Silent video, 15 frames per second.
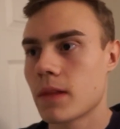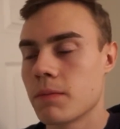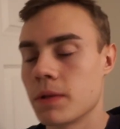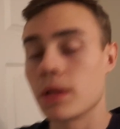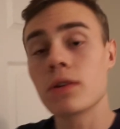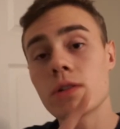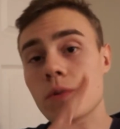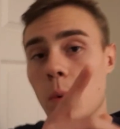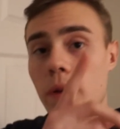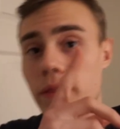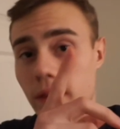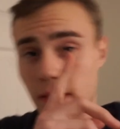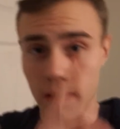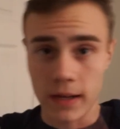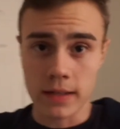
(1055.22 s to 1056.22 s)
but there is one
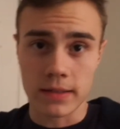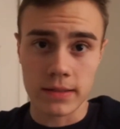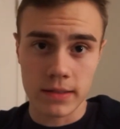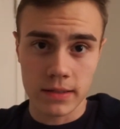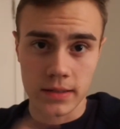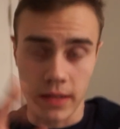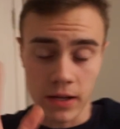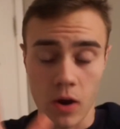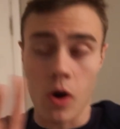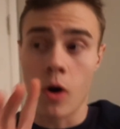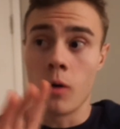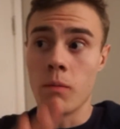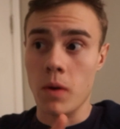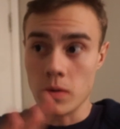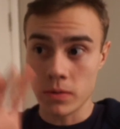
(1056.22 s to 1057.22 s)
thing that is like
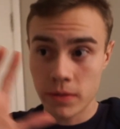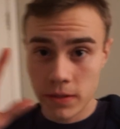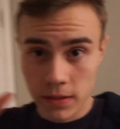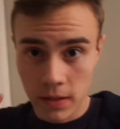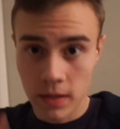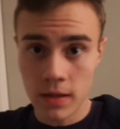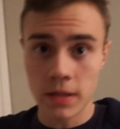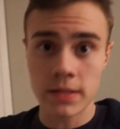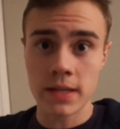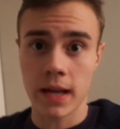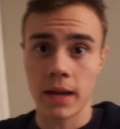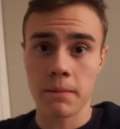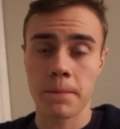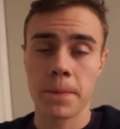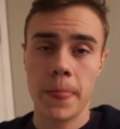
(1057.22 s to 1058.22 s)
almost the
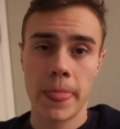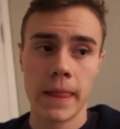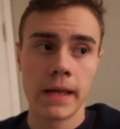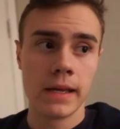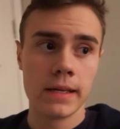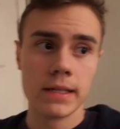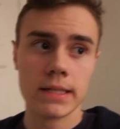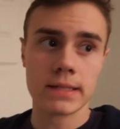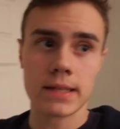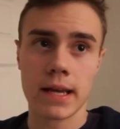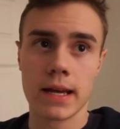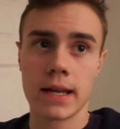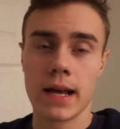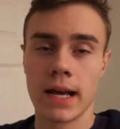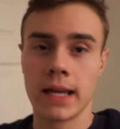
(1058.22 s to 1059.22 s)
same is
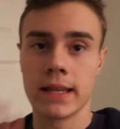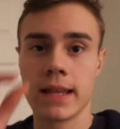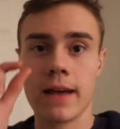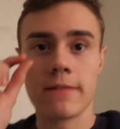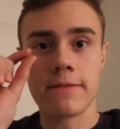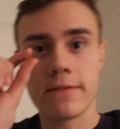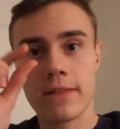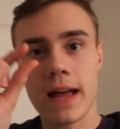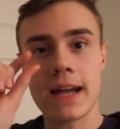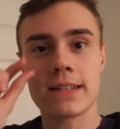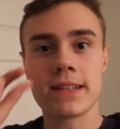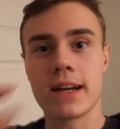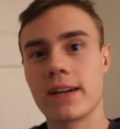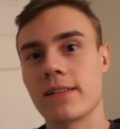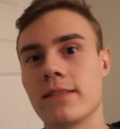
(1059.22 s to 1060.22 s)
that I get that flat
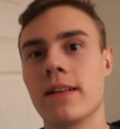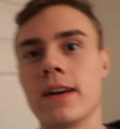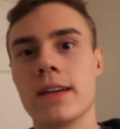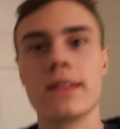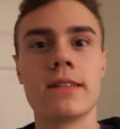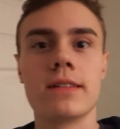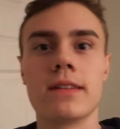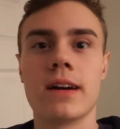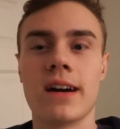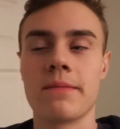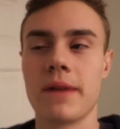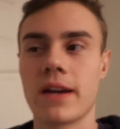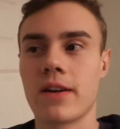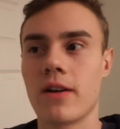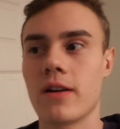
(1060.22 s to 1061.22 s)
tire light on
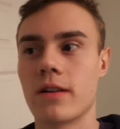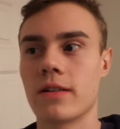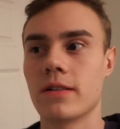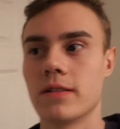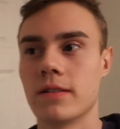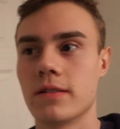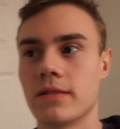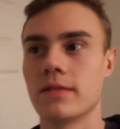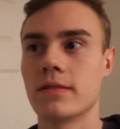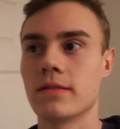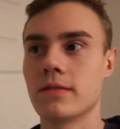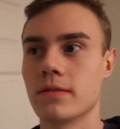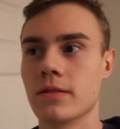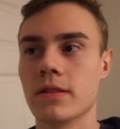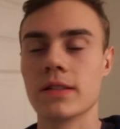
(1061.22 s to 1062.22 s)
my car
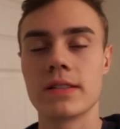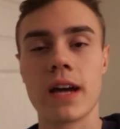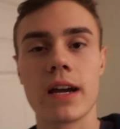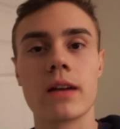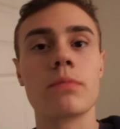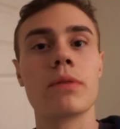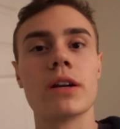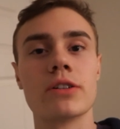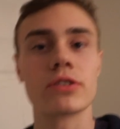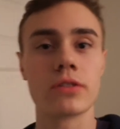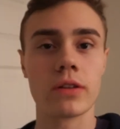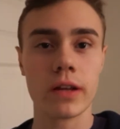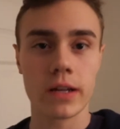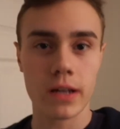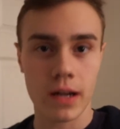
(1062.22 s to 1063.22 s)
or the tire pressure
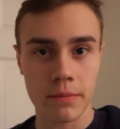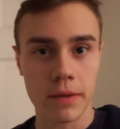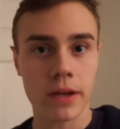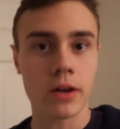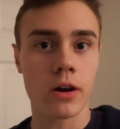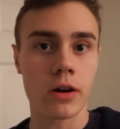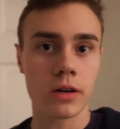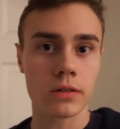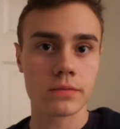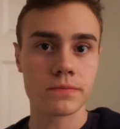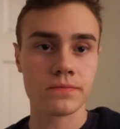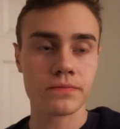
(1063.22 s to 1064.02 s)
light on my car,